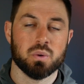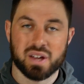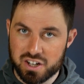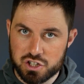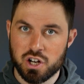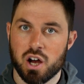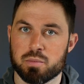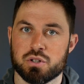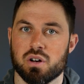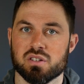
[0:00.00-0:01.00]
You will get
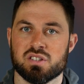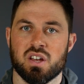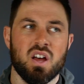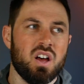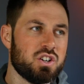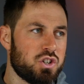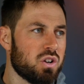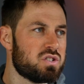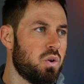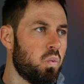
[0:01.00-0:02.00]
sharp shots,
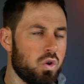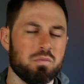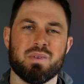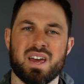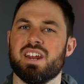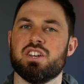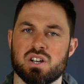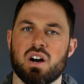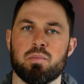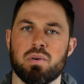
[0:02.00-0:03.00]
shots that wouldn't be any
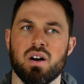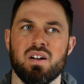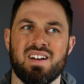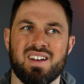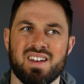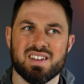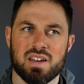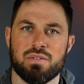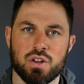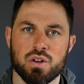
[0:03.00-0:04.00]
sharper
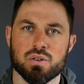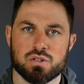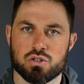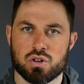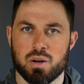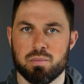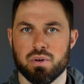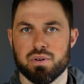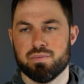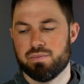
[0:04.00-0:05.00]
if you used a
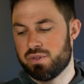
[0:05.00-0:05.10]
tripod.